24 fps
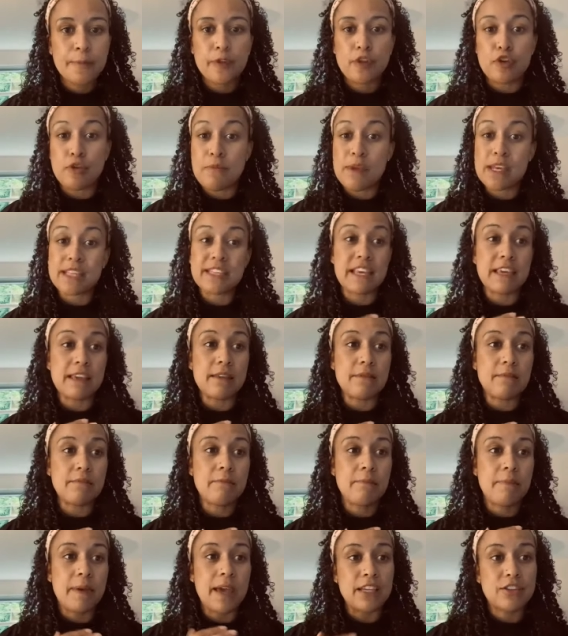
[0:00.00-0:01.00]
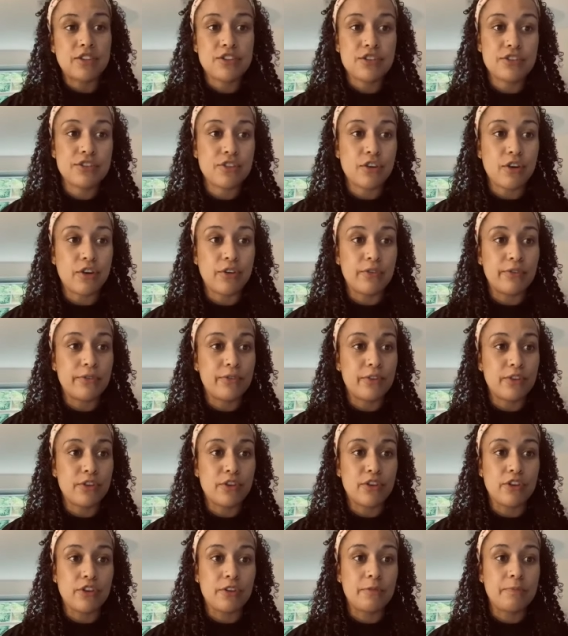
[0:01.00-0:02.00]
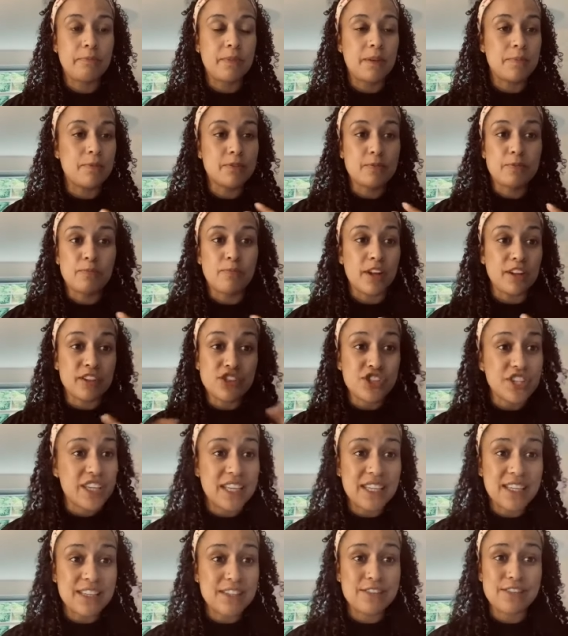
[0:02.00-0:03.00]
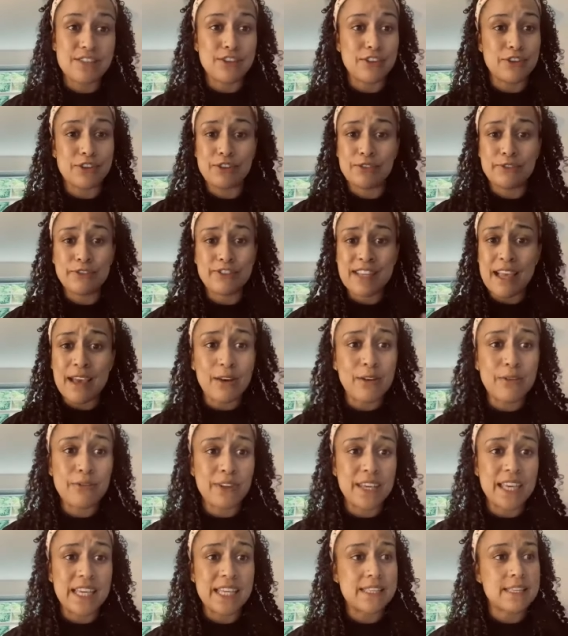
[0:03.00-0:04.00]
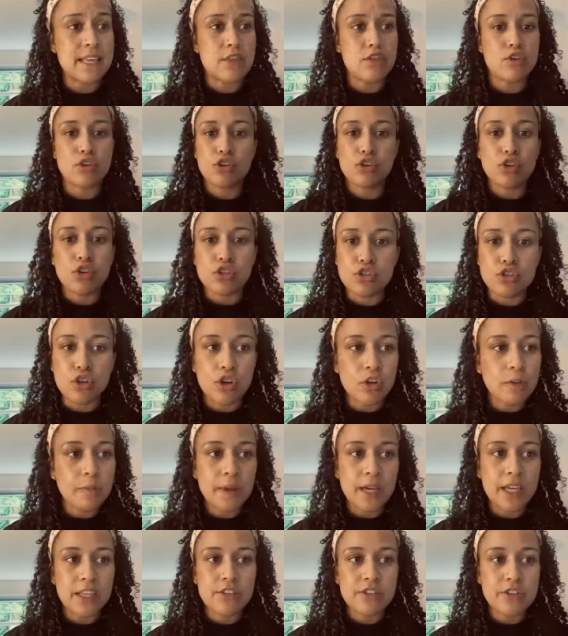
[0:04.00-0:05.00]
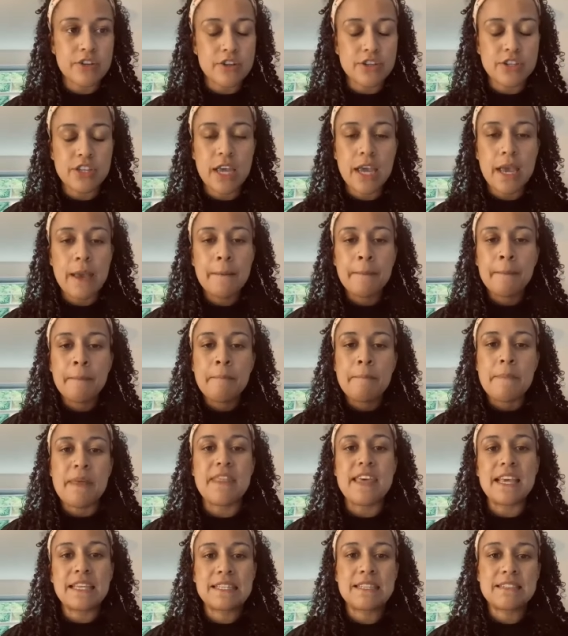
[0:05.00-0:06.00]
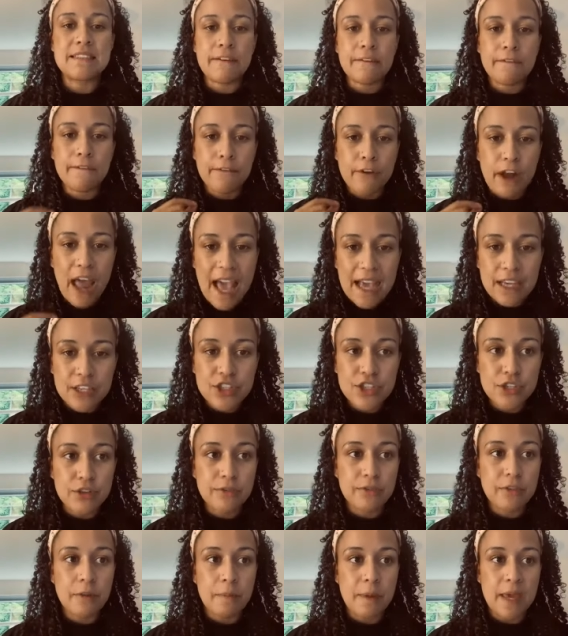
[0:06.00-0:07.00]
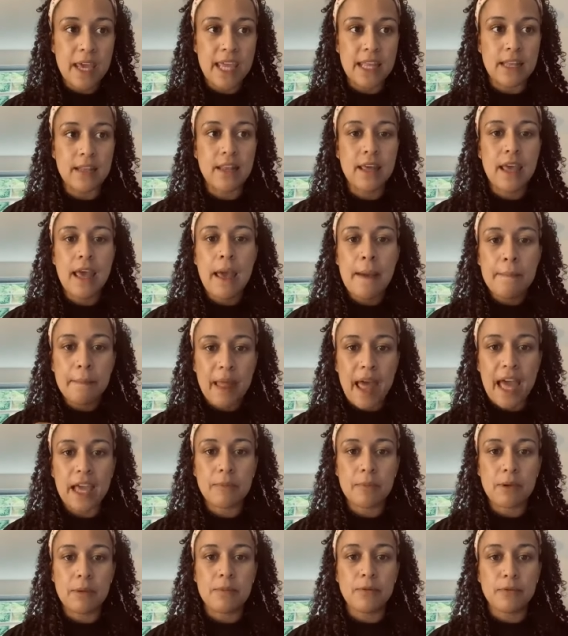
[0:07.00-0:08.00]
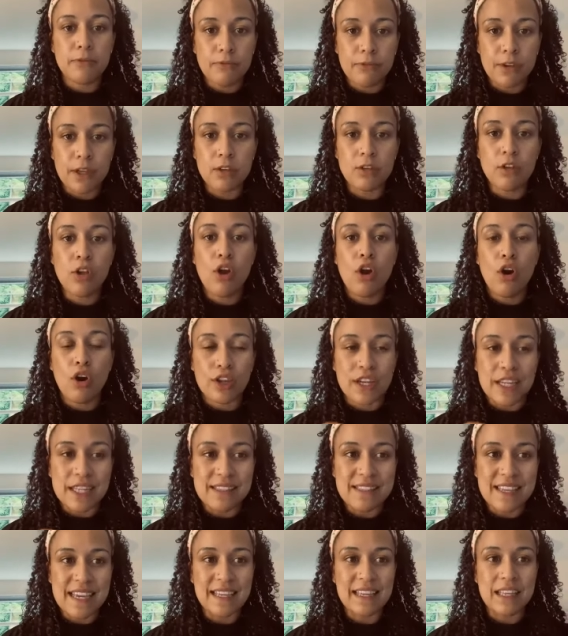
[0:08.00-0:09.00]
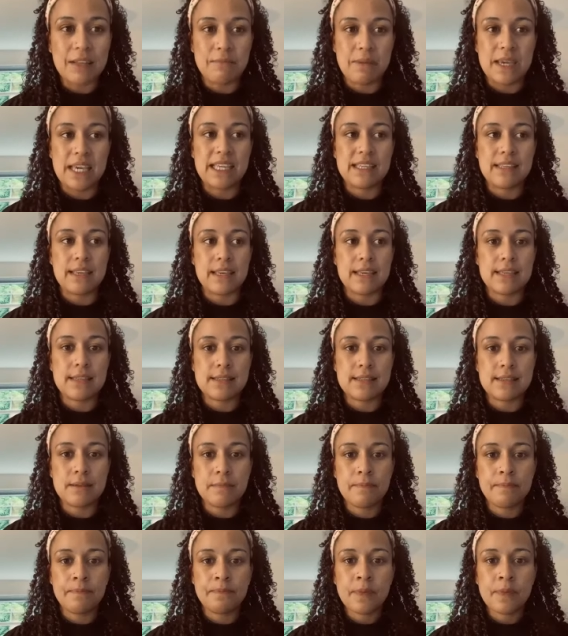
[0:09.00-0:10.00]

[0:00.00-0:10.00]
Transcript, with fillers: You're missing pictures of your people's brunches, their selfies and their cute dog pictures. But this is a fraction of the pain black people feel on a daily basis.